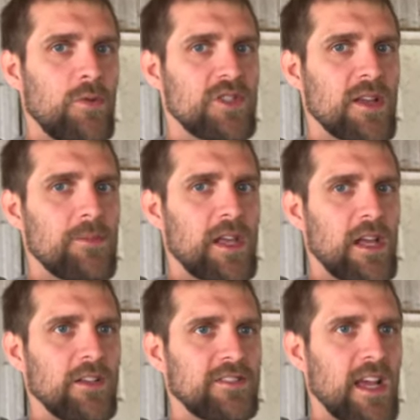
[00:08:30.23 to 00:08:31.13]
was something
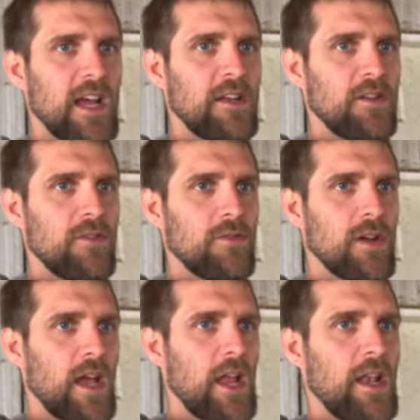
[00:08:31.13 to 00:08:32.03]
else I had to do
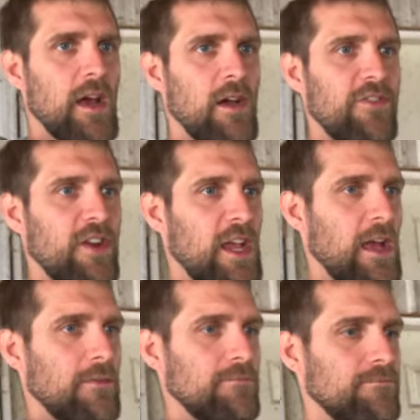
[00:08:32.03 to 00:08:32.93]
and now I forget.